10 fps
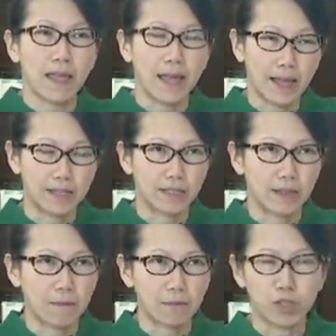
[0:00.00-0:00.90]
And
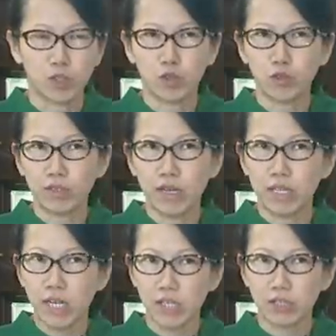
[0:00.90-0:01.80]
um, do you see a
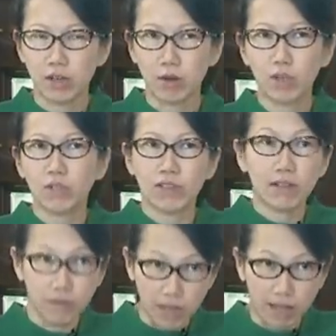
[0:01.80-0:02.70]
need to, what do you
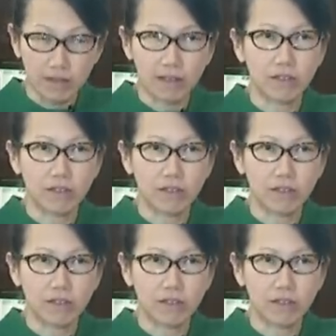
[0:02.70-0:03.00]
think of that?